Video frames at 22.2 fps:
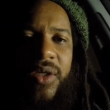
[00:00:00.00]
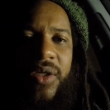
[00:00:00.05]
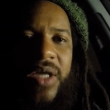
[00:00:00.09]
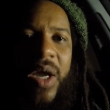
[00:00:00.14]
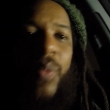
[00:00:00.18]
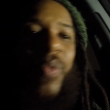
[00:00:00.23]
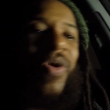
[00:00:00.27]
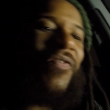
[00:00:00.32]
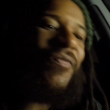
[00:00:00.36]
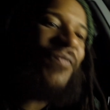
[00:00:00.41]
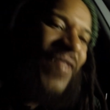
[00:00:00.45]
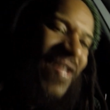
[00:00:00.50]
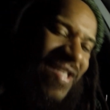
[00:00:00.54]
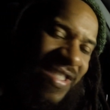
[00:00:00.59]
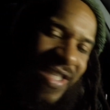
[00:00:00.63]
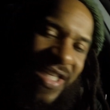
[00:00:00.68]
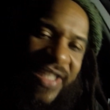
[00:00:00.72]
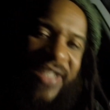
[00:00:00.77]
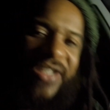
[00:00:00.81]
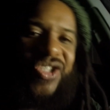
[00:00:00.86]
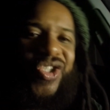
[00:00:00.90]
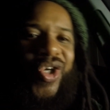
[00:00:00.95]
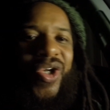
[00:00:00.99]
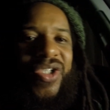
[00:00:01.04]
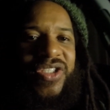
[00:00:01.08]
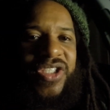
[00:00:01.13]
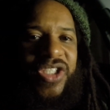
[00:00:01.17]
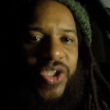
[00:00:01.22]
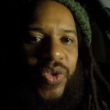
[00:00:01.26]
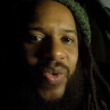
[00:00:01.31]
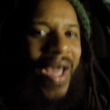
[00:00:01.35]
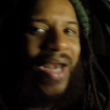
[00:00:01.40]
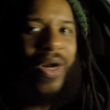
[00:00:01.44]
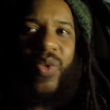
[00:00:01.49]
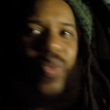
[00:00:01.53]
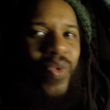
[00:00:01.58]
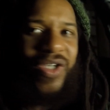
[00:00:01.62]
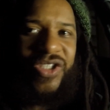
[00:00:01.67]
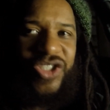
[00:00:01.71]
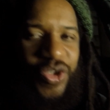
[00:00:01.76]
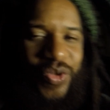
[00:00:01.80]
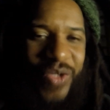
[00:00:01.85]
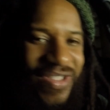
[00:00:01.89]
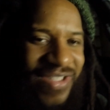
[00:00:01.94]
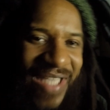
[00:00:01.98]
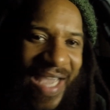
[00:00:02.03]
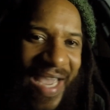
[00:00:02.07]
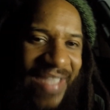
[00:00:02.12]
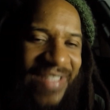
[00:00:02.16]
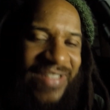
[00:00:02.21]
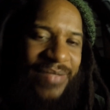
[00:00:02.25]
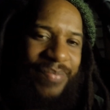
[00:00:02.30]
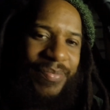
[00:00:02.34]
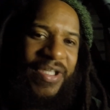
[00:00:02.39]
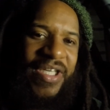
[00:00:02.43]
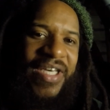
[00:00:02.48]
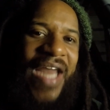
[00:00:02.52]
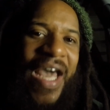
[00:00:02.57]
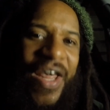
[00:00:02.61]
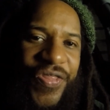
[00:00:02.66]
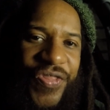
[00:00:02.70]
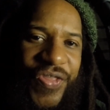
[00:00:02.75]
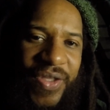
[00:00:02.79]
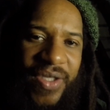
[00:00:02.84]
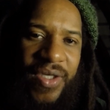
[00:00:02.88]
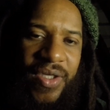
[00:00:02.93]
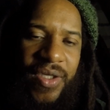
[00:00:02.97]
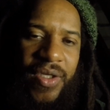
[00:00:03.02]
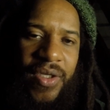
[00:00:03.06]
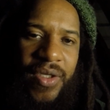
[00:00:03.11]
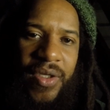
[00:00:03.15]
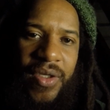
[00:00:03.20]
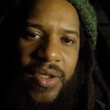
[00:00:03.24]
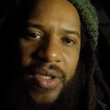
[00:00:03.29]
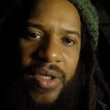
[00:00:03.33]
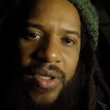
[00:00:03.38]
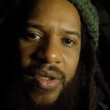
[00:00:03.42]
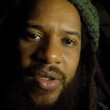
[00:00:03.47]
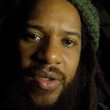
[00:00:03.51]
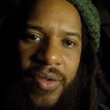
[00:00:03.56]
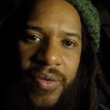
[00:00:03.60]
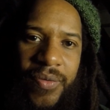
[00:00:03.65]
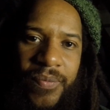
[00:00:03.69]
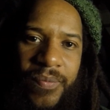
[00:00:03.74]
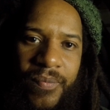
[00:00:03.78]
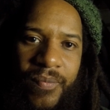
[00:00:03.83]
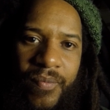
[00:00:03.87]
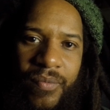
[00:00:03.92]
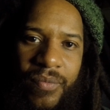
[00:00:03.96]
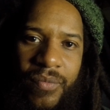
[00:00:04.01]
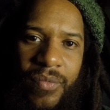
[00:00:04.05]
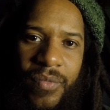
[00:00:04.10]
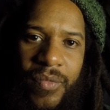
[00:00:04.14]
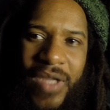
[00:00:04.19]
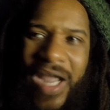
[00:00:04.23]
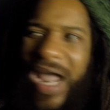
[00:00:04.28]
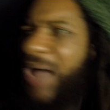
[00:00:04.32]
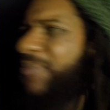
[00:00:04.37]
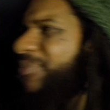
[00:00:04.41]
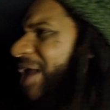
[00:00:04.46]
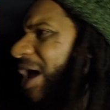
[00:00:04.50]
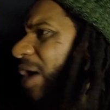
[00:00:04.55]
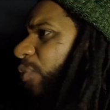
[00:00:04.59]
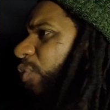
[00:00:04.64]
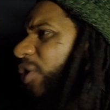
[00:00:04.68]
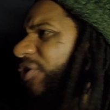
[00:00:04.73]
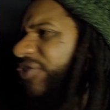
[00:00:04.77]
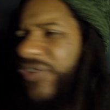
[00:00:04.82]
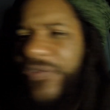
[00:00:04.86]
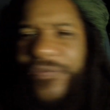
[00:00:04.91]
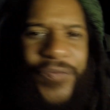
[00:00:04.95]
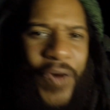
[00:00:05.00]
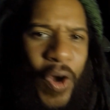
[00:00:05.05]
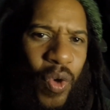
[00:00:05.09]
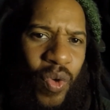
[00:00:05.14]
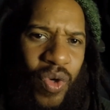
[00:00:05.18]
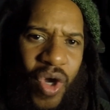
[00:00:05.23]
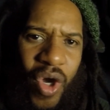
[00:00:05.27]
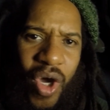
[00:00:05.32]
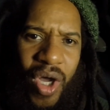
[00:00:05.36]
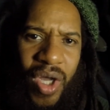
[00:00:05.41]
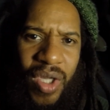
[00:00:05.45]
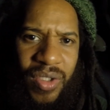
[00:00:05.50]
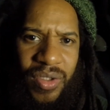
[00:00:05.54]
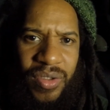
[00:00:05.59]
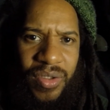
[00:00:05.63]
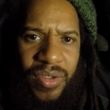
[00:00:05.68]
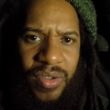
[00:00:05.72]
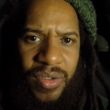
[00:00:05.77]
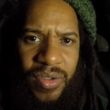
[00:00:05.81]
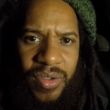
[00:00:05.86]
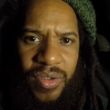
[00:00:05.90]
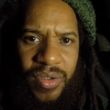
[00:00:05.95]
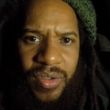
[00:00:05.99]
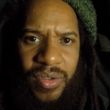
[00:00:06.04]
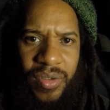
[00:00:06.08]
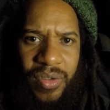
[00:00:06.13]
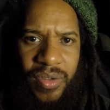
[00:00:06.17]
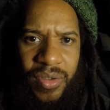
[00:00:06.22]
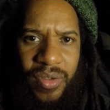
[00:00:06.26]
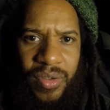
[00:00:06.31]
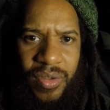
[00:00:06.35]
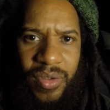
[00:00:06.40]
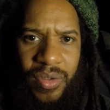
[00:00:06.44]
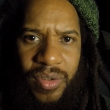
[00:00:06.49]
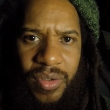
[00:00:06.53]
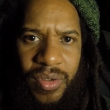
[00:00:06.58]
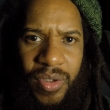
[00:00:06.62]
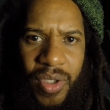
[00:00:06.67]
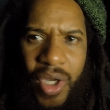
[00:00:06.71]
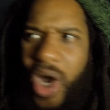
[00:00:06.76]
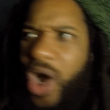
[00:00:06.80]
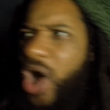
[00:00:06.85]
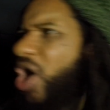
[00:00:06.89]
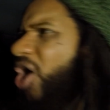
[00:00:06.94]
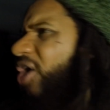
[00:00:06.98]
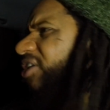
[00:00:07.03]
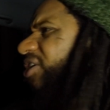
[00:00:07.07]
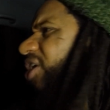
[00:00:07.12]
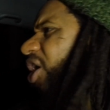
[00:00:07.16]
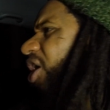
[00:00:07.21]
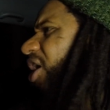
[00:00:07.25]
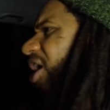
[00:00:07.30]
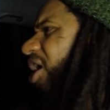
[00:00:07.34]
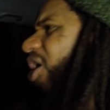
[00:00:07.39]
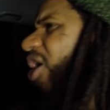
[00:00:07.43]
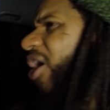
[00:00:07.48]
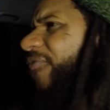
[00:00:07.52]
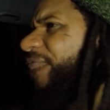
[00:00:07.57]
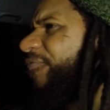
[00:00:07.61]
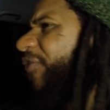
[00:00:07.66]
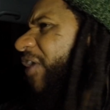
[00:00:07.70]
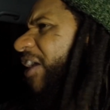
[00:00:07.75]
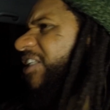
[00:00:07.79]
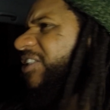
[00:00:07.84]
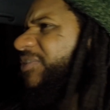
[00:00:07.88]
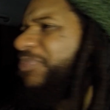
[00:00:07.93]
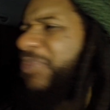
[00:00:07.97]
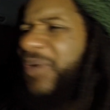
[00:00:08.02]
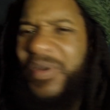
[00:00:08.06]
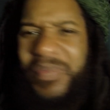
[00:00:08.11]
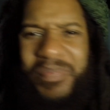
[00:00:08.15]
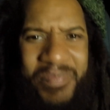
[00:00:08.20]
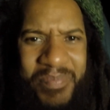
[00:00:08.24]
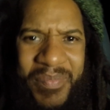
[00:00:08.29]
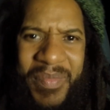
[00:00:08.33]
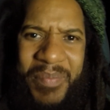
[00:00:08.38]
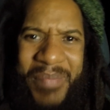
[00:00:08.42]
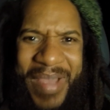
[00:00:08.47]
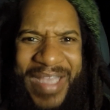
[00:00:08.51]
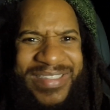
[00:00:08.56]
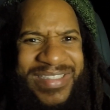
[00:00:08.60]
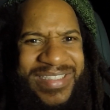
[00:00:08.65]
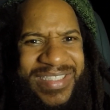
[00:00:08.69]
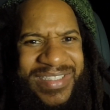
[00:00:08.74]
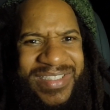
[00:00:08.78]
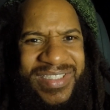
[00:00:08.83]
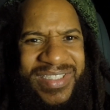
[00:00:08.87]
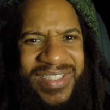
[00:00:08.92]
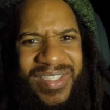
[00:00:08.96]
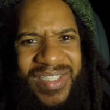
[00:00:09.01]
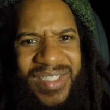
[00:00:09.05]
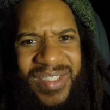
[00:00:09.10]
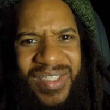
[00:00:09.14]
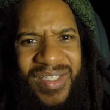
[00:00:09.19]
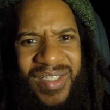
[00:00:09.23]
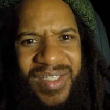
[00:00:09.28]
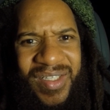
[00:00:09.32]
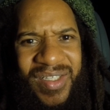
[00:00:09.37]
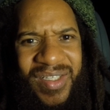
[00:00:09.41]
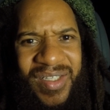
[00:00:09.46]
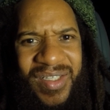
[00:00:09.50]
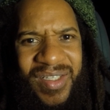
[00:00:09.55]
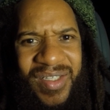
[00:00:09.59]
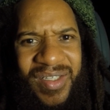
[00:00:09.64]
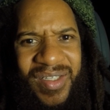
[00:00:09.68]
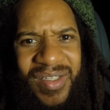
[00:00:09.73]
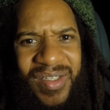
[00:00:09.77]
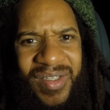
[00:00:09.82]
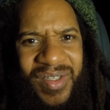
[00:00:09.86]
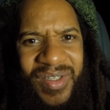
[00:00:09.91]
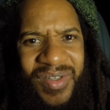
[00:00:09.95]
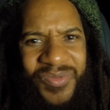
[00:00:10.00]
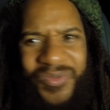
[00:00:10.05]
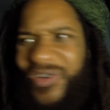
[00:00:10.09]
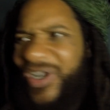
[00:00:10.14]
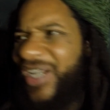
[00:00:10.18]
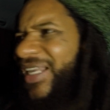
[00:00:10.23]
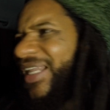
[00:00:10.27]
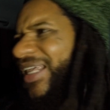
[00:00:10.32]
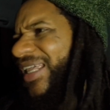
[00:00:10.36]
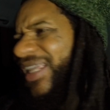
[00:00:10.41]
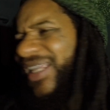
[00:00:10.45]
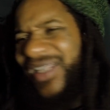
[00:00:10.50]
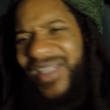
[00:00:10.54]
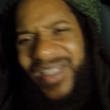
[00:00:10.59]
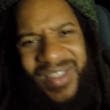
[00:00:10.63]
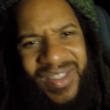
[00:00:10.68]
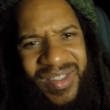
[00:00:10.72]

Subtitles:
I want to physically talk to you. I don't want you to text me nothing. I'm not worth a phone call or a Facebook message. Really?